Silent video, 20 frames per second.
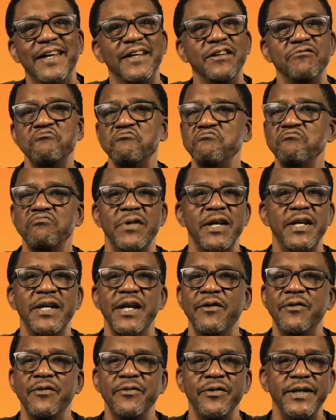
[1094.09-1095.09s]
And they
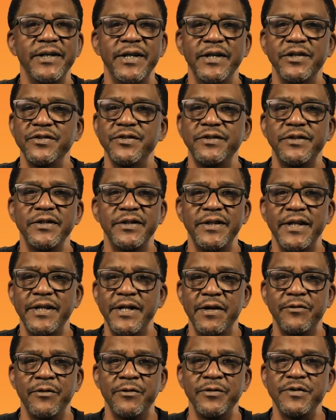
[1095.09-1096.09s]
never really understood.
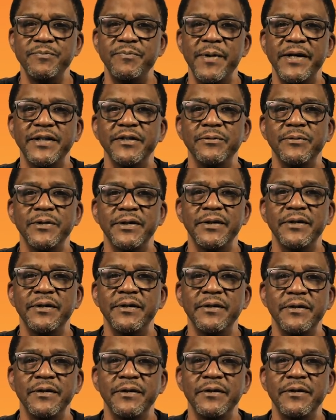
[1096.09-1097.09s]
They never respected
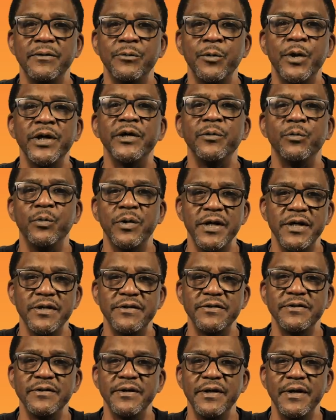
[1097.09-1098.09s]
what it
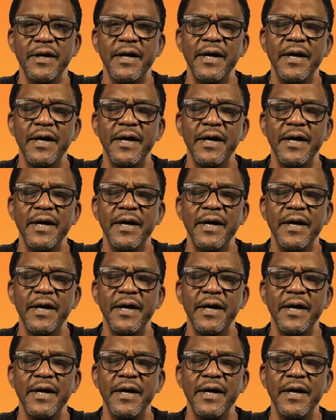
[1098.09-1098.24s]
was.